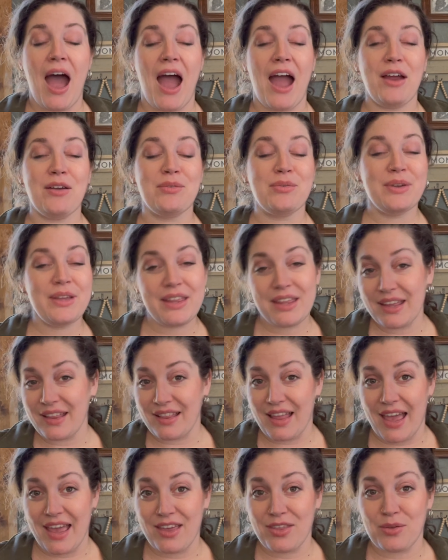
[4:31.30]
I really
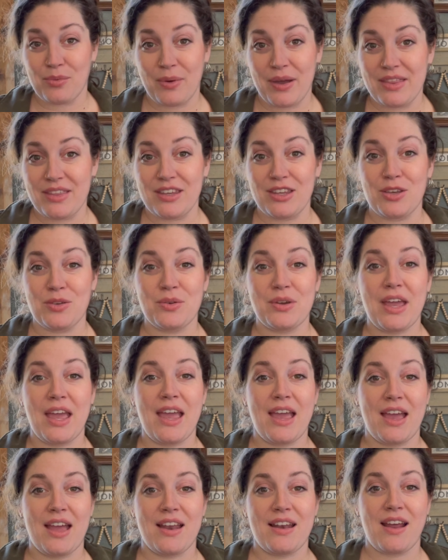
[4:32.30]
like the way that you
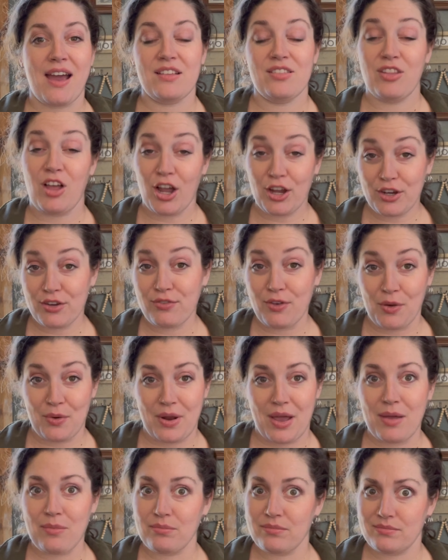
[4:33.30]
can lock your
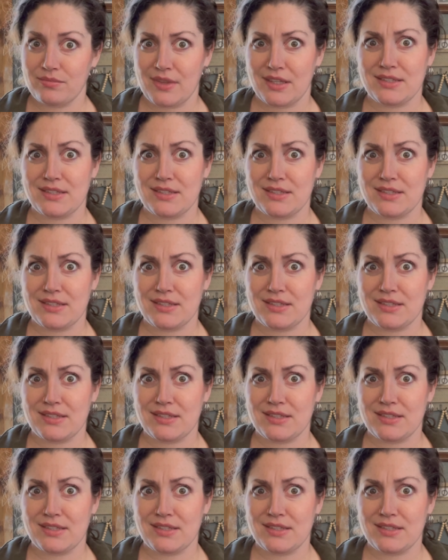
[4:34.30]
phone up.